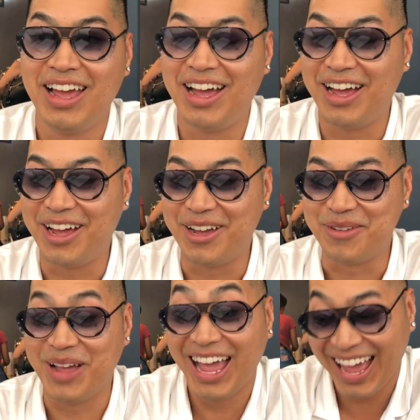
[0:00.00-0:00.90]

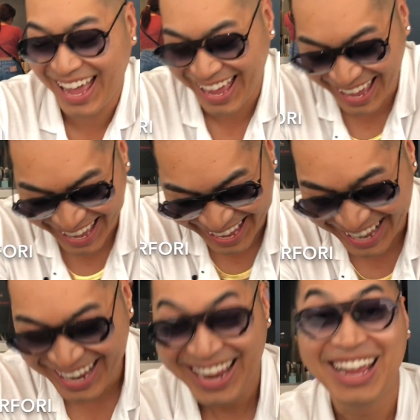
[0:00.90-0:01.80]

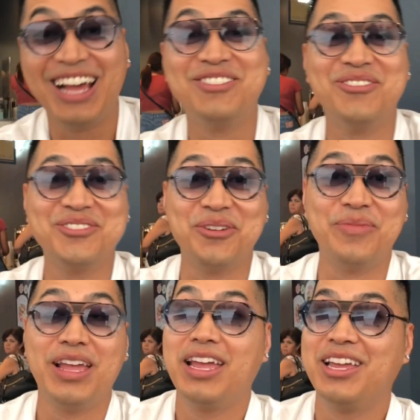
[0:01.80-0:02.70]
I told Snoop,
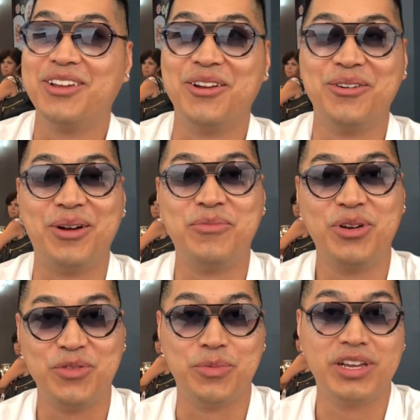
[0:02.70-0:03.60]
I'm
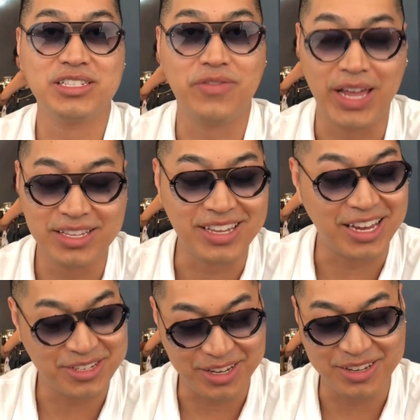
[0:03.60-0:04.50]
one of your biggest fans. I
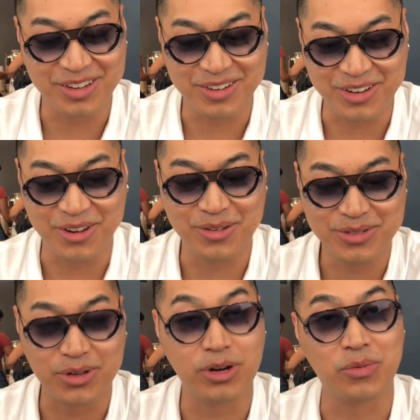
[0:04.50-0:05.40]
actually,
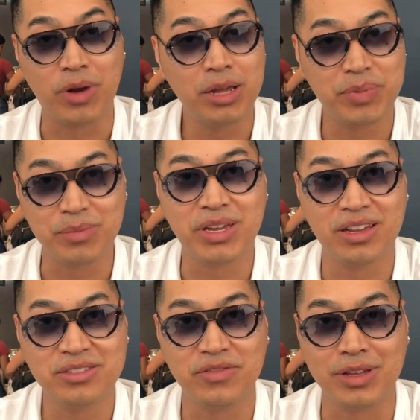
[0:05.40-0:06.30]
started rapping
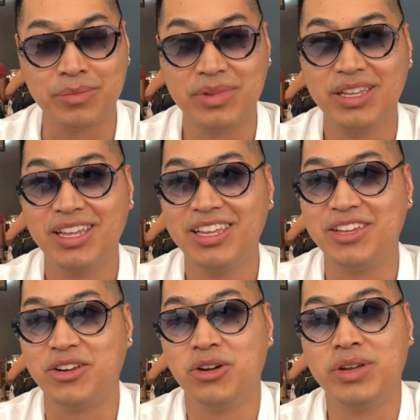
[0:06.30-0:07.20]
because of him.
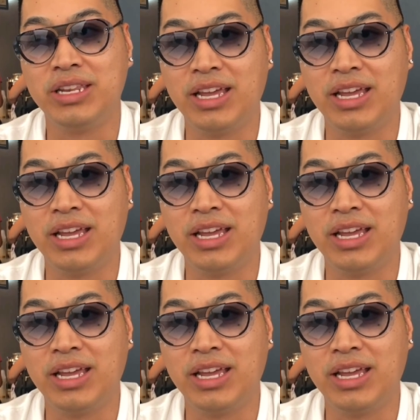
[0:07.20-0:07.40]
And